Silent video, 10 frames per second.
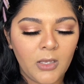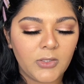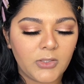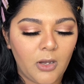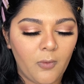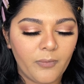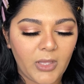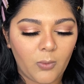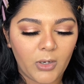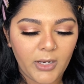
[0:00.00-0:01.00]
So
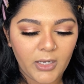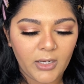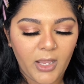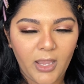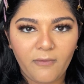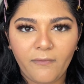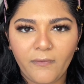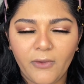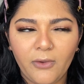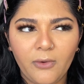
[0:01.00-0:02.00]
they were in a
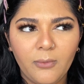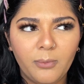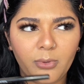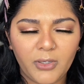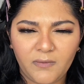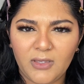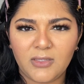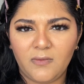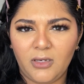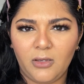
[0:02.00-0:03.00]
few
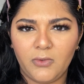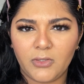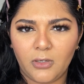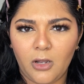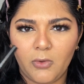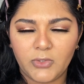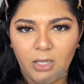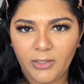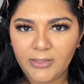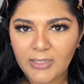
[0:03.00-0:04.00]
previous videos ago, so
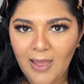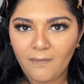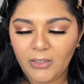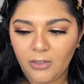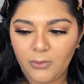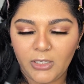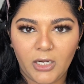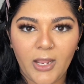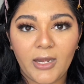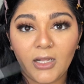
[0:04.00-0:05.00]
I'll link that video in
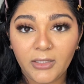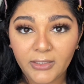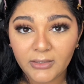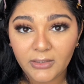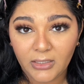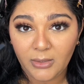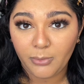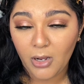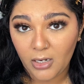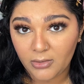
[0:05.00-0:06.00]
here, and I'll link the
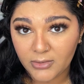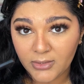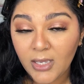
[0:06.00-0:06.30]
product